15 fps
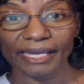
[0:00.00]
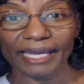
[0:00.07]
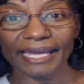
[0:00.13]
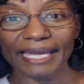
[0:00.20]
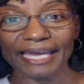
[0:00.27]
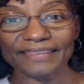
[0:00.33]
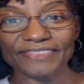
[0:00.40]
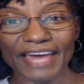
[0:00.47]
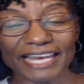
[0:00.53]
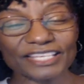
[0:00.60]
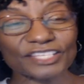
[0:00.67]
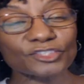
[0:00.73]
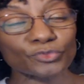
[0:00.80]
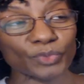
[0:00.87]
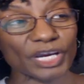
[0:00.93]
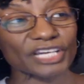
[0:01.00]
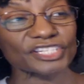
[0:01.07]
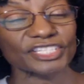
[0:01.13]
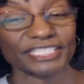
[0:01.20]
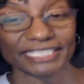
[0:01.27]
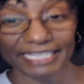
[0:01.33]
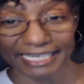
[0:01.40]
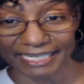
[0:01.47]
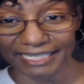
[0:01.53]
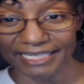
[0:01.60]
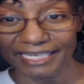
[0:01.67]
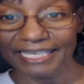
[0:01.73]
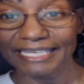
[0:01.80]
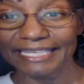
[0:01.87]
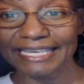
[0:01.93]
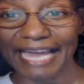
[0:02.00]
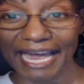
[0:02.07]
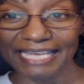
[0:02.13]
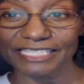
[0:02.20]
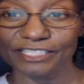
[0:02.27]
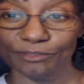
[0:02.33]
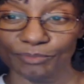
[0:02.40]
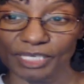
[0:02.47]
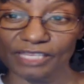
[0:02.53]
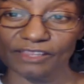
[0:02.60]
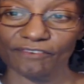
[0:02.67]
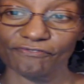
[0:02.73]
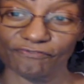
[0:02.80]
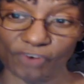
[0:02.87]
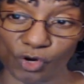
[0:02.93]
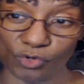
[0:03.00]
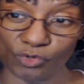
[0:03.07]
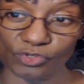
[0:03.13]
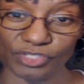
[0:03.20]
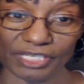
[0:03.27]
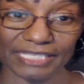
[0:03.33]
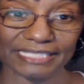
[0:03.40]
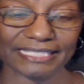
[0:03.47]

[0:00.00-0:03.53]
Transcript: And, and that is where she got to be the first